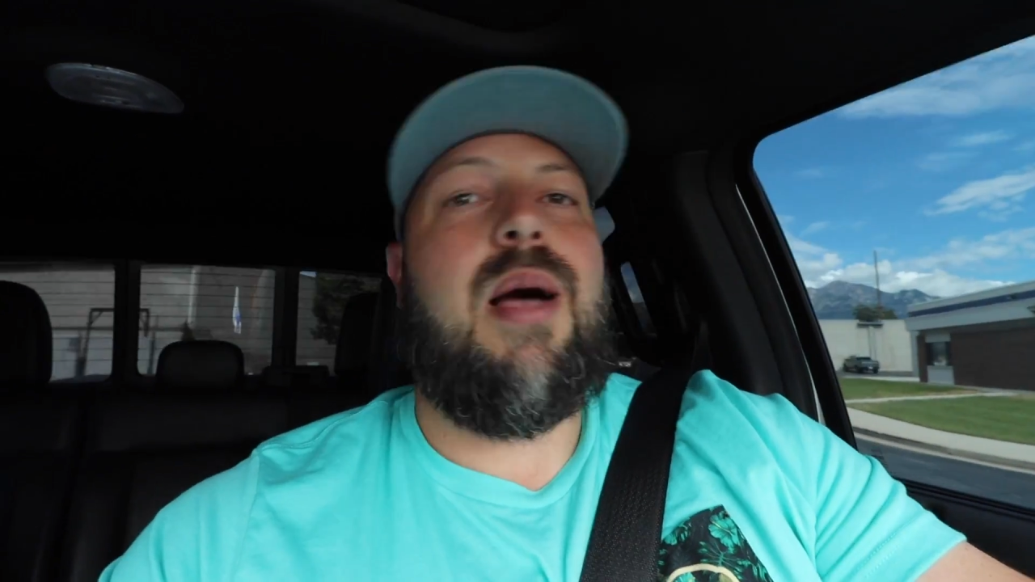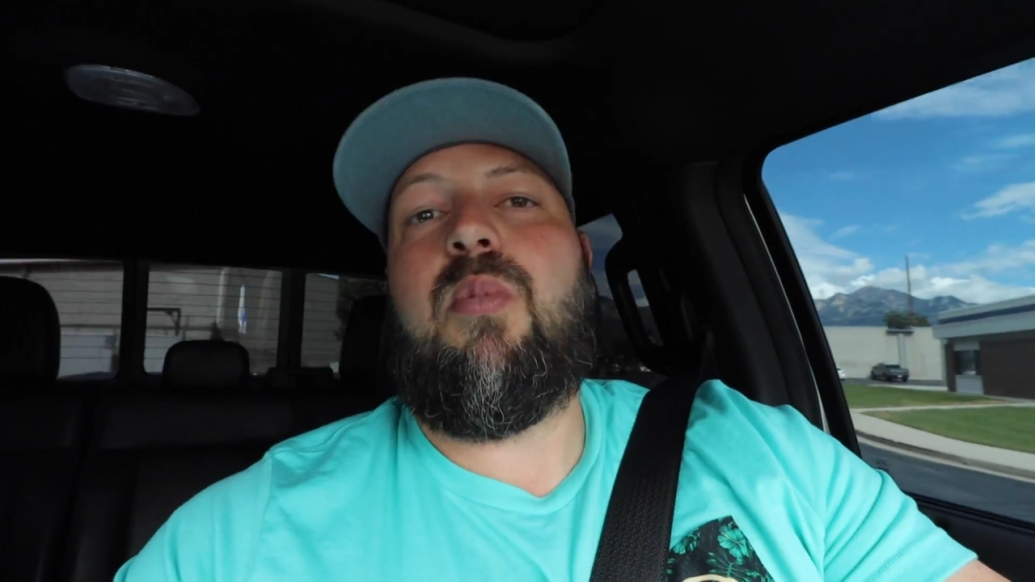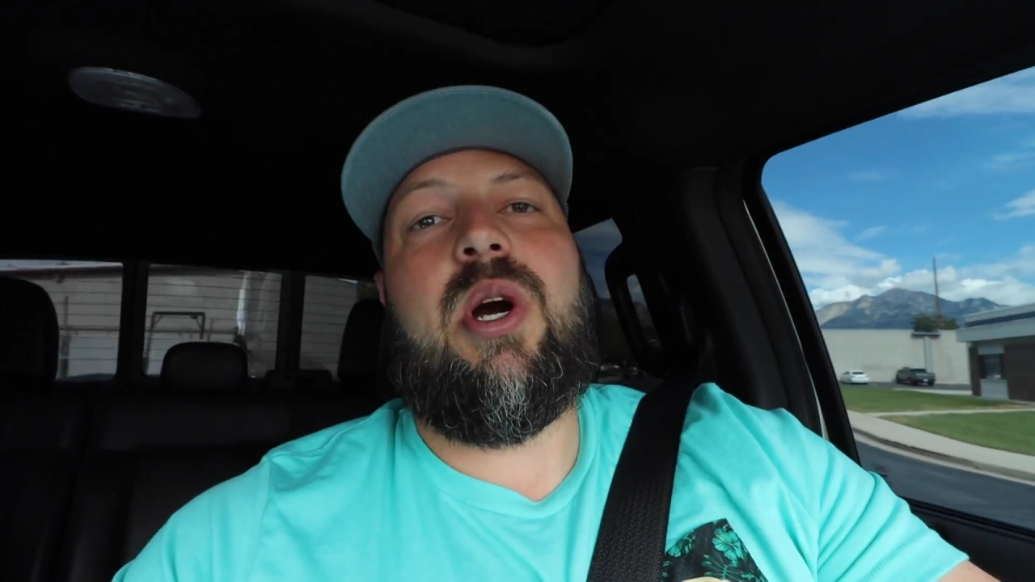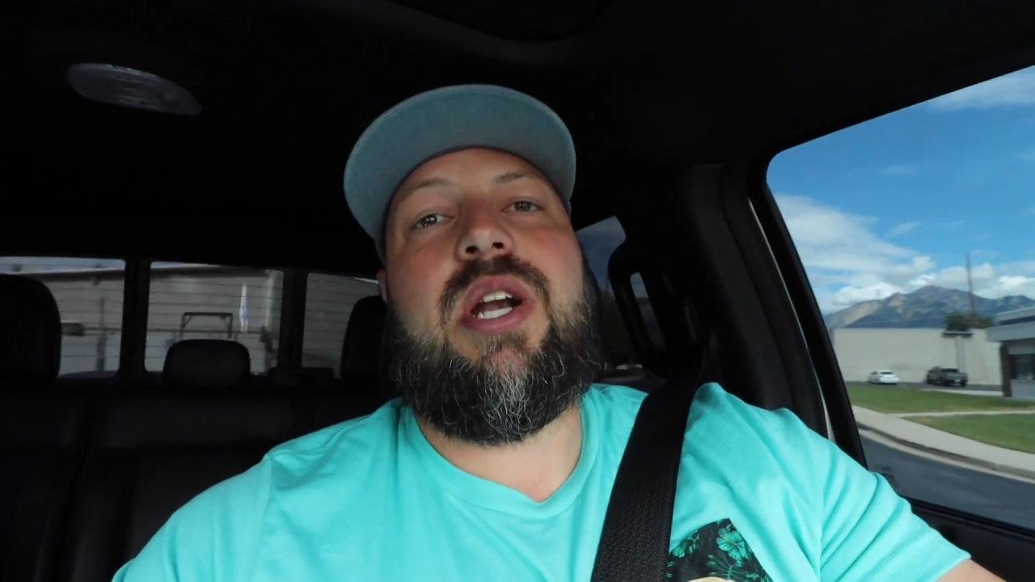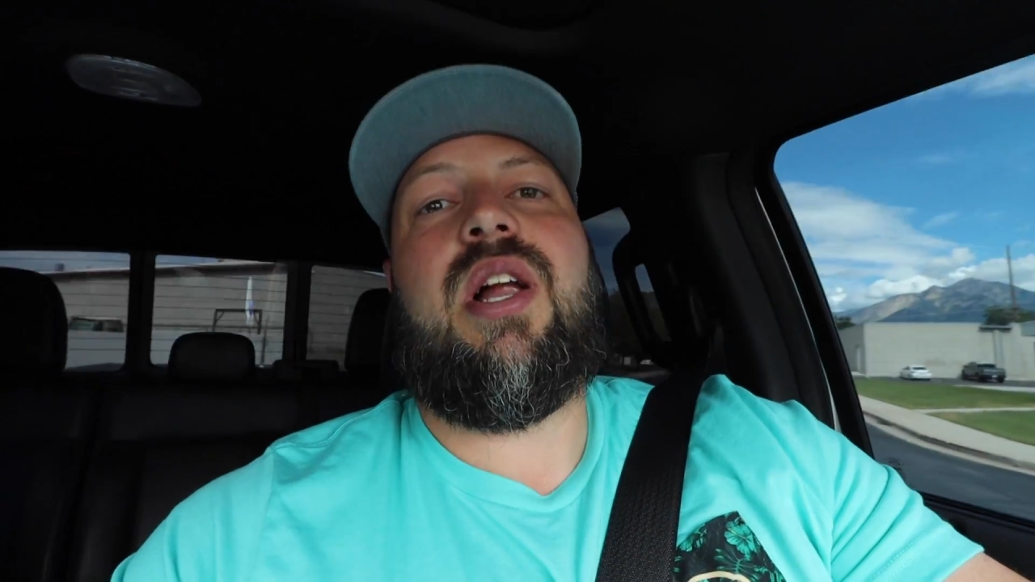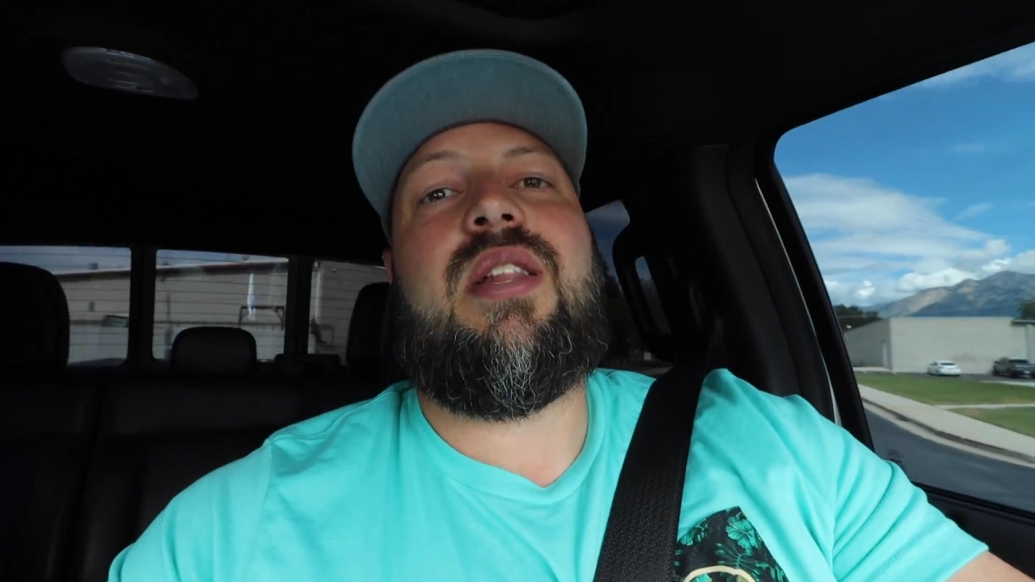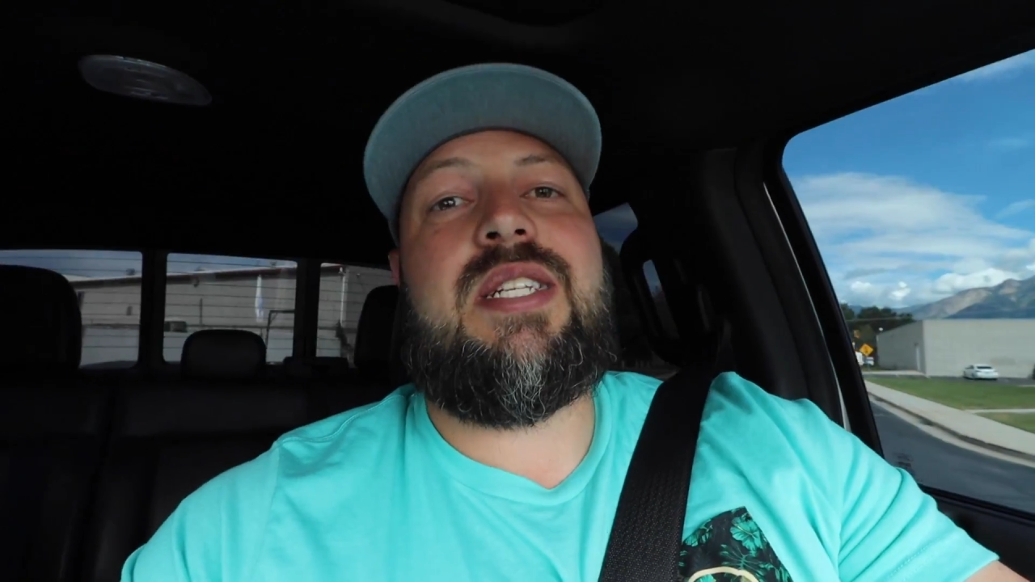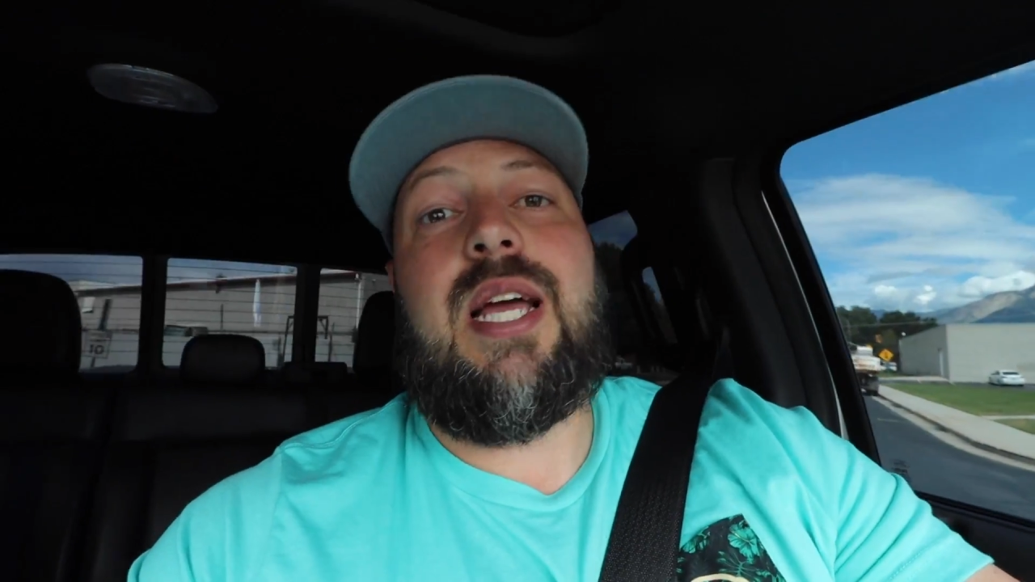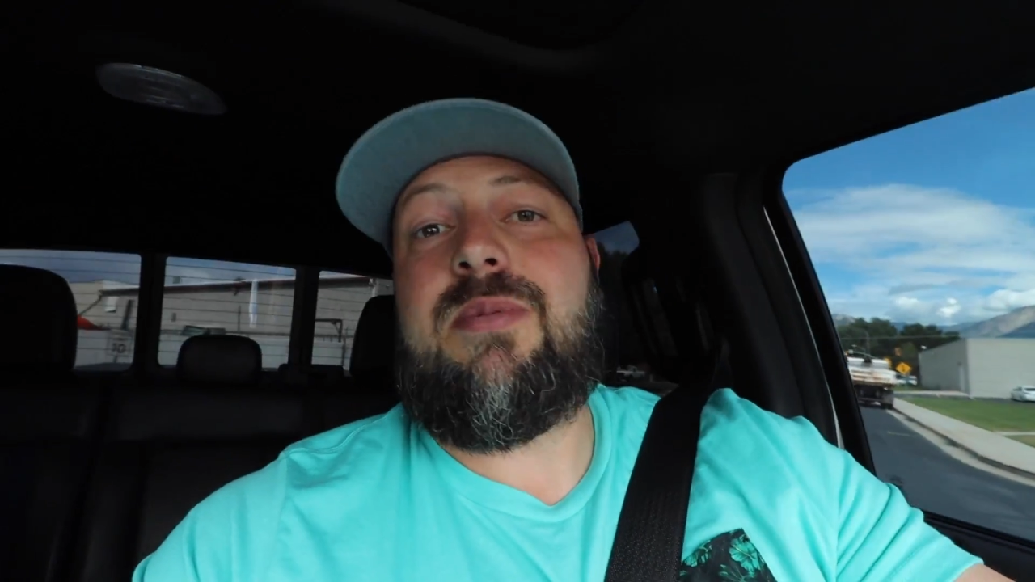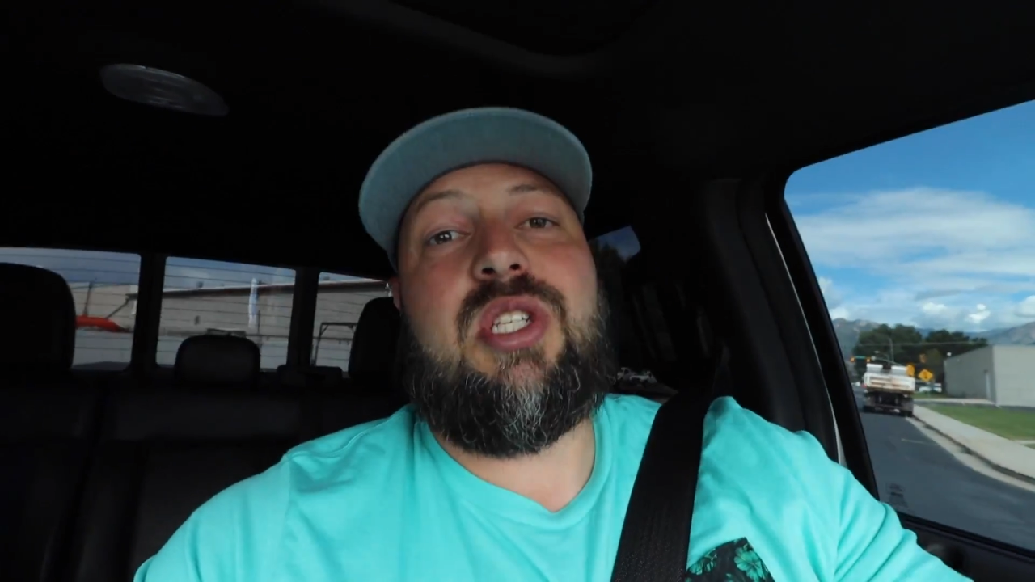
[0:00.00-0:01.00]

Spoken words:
I'm wearing it all the time.